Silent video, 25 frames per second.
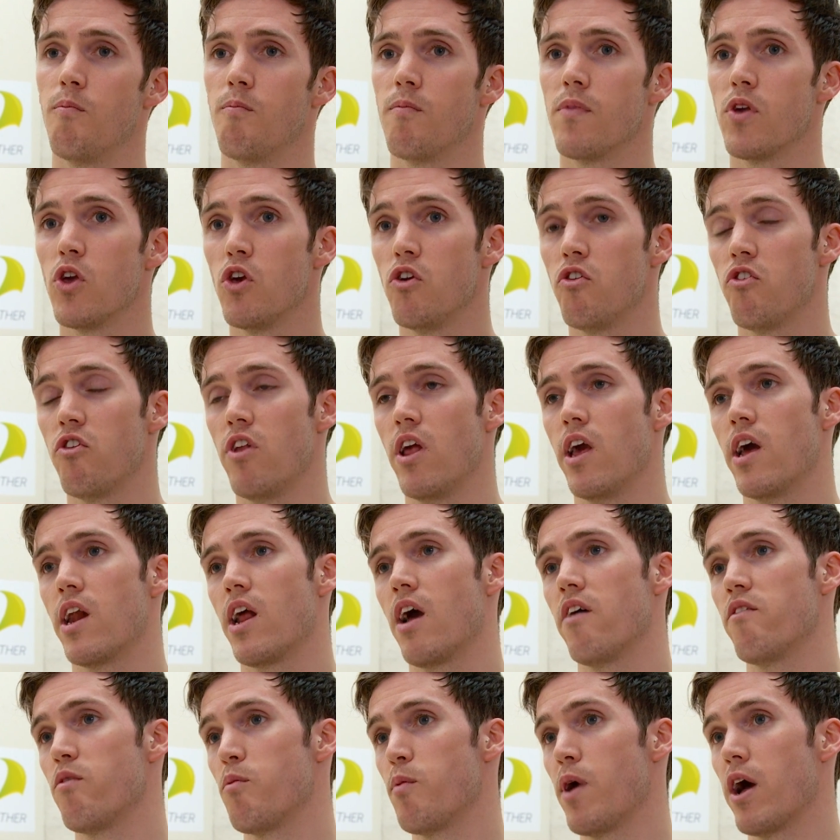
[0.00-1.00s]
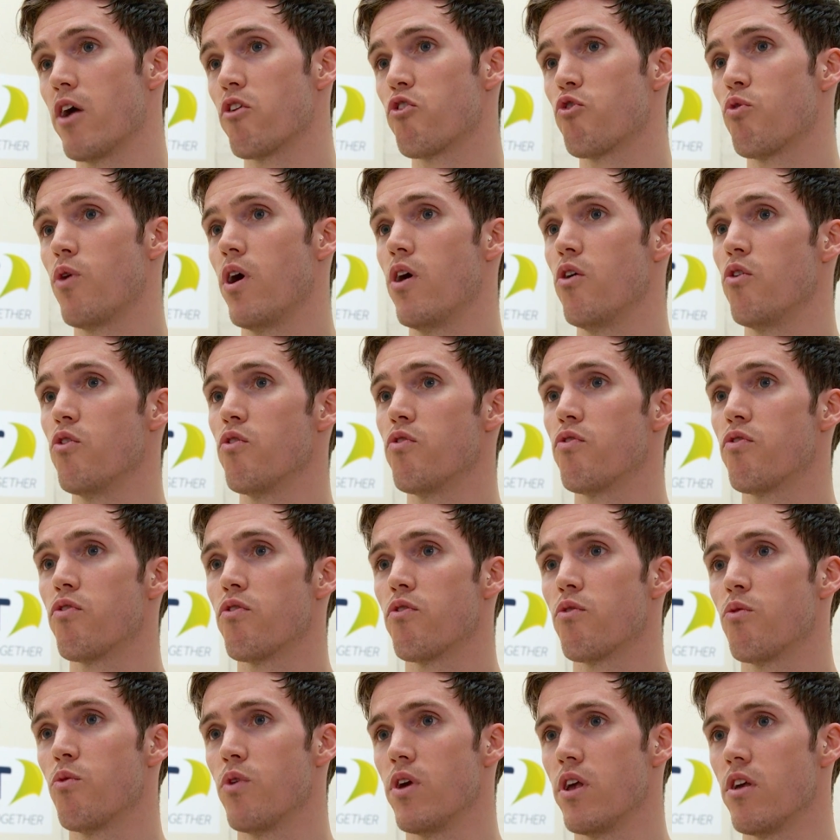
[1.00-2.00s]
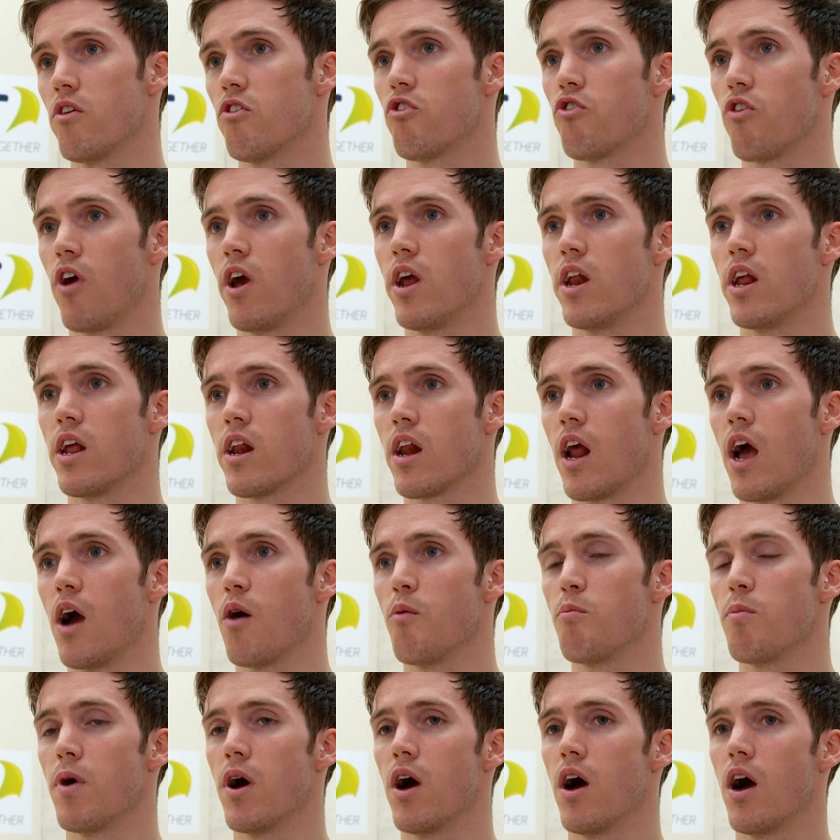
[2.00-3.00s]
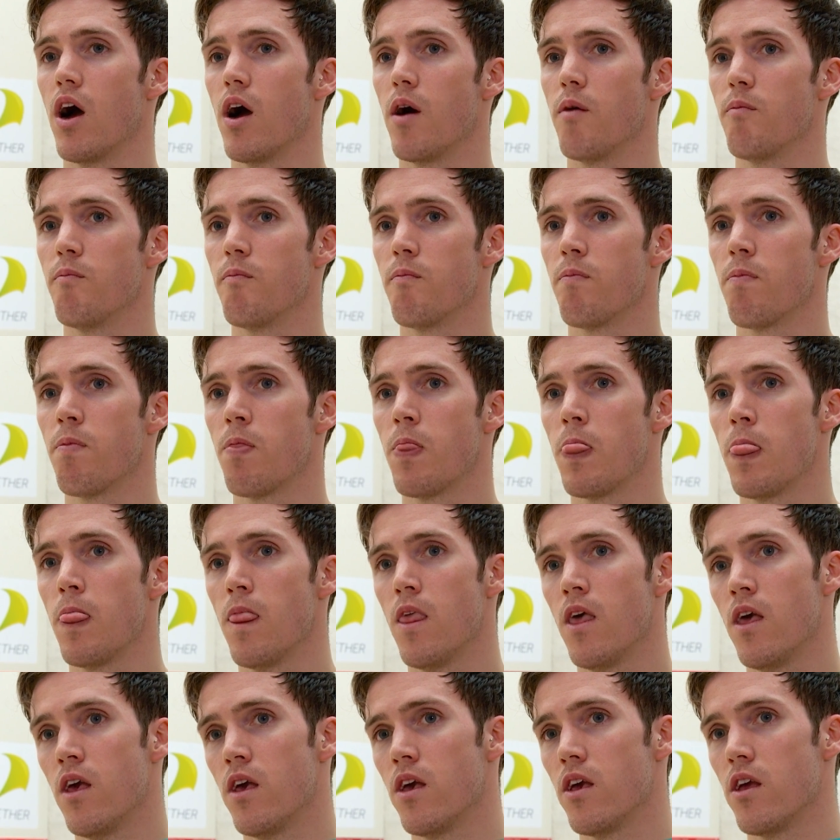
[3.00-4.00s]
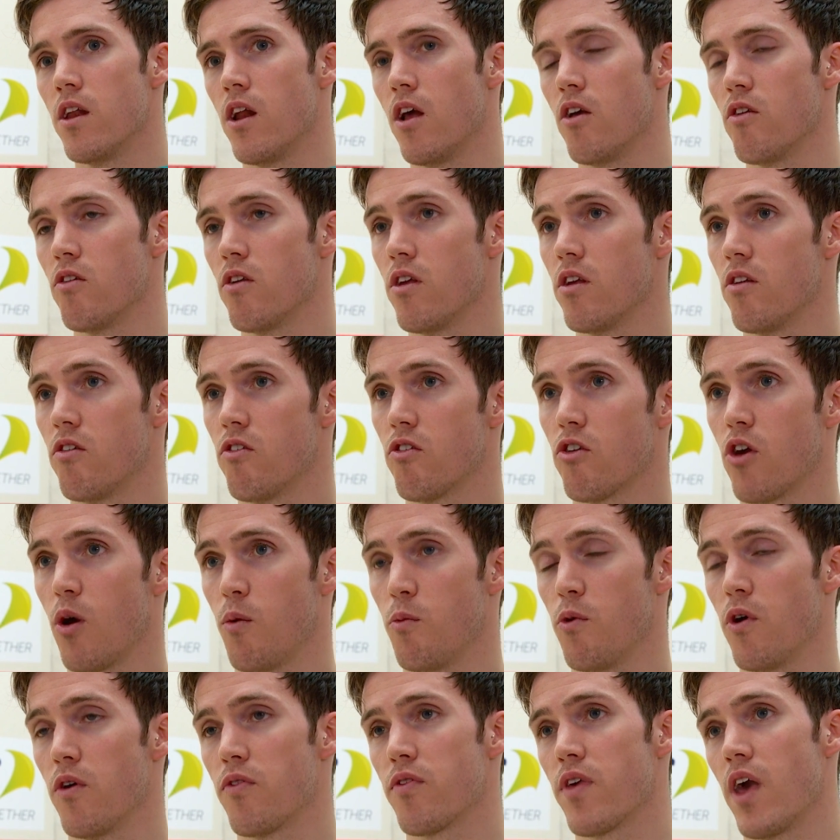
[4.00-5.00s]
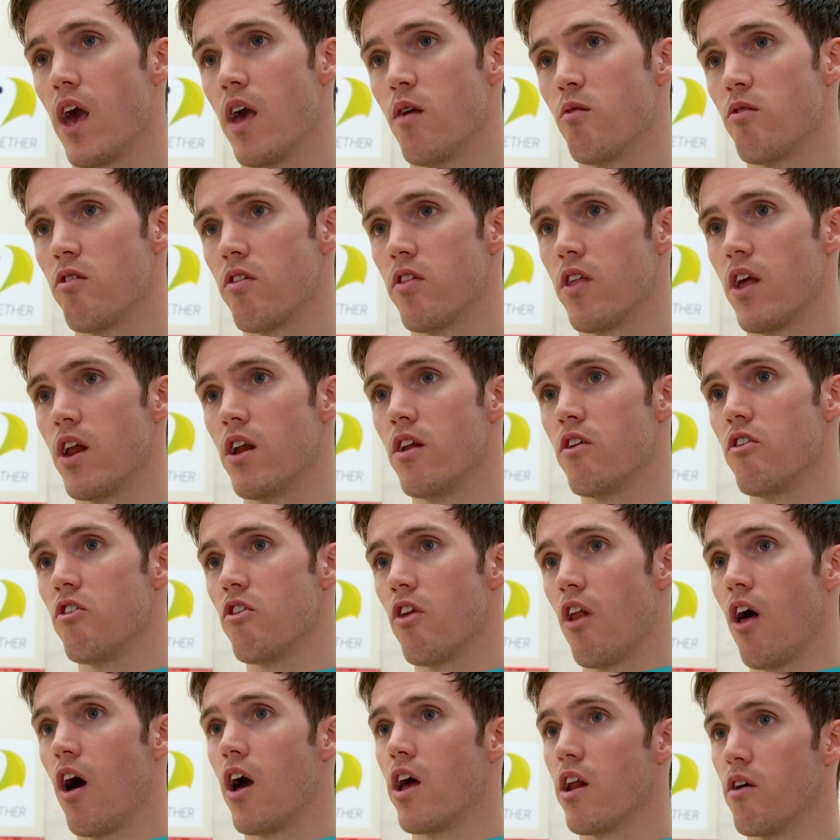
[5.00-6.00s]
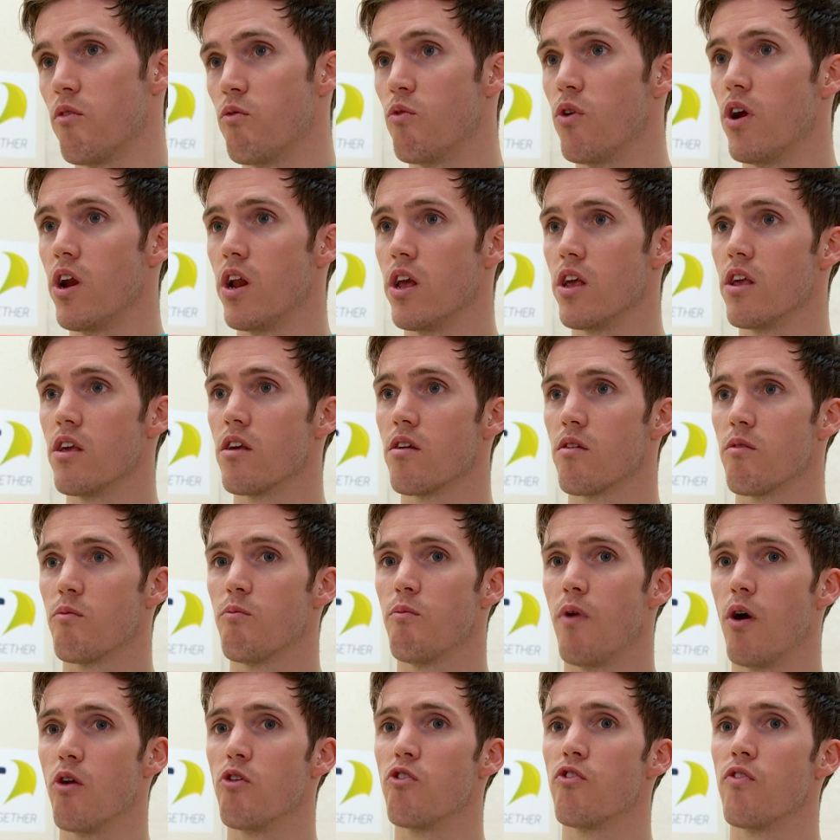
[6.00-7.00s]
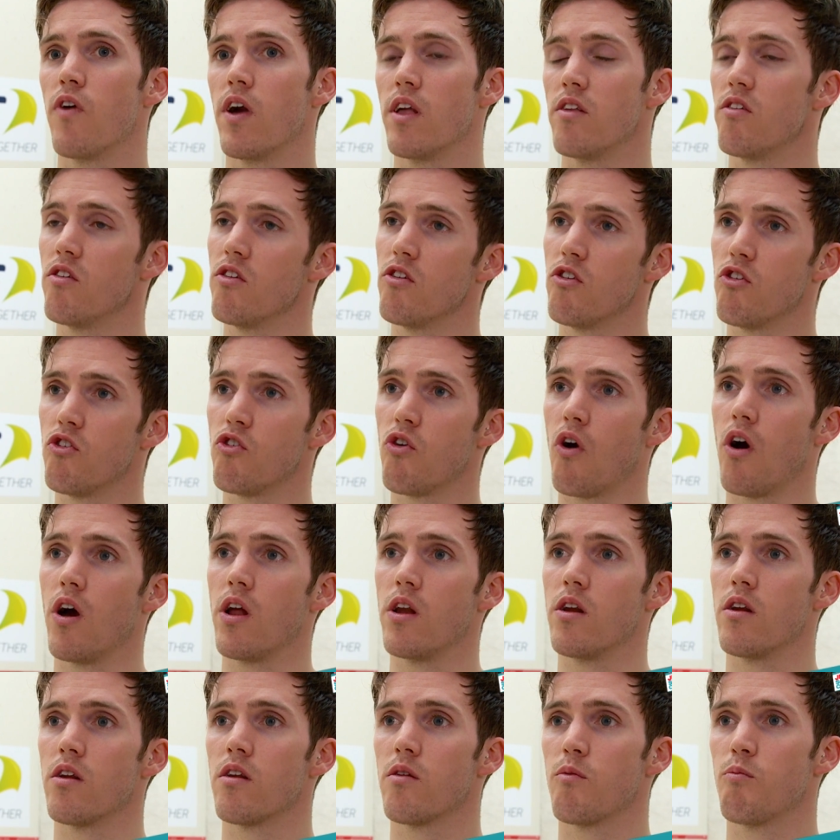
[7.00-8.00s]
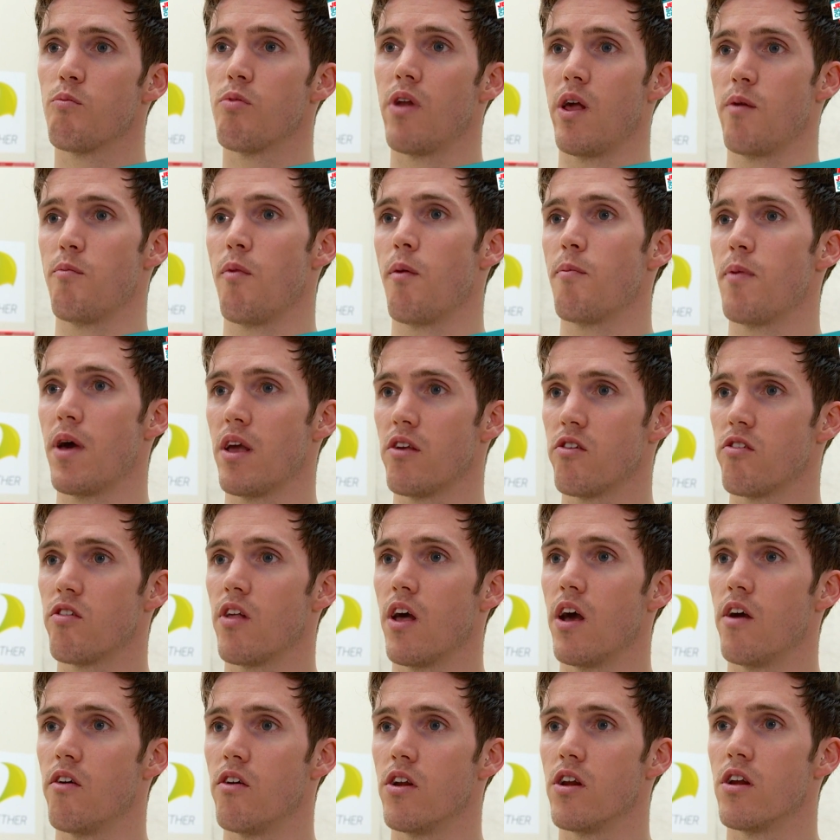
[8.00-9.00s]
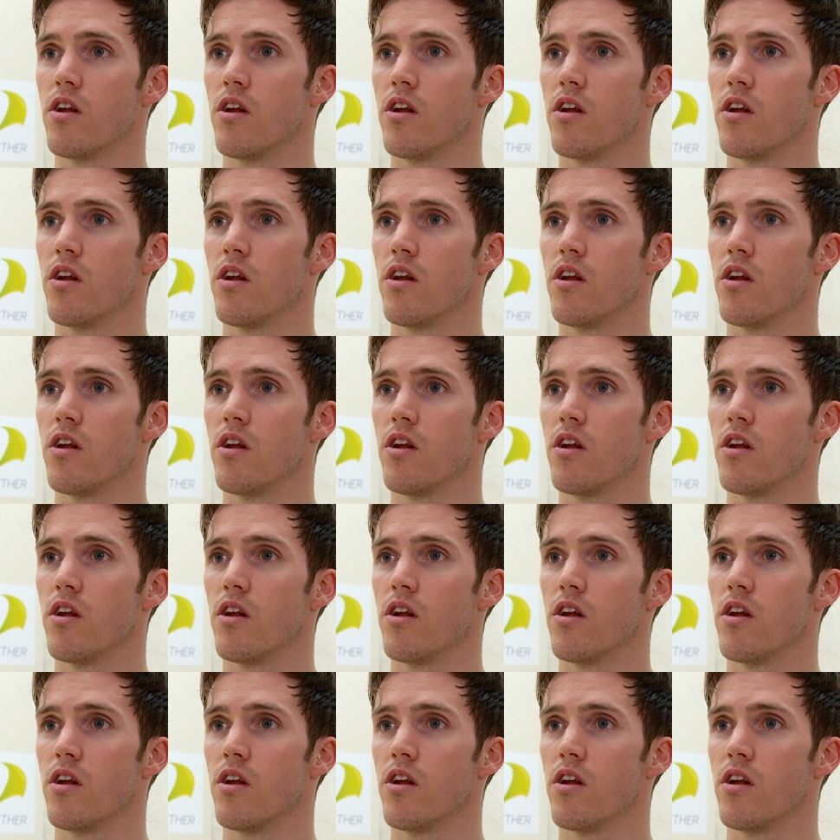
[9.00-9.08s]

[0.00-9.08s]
Usually I'd have about 12 weeks training now, but it's Commonwealth Games at the end of July, and I'm really motivated to try and play my best there,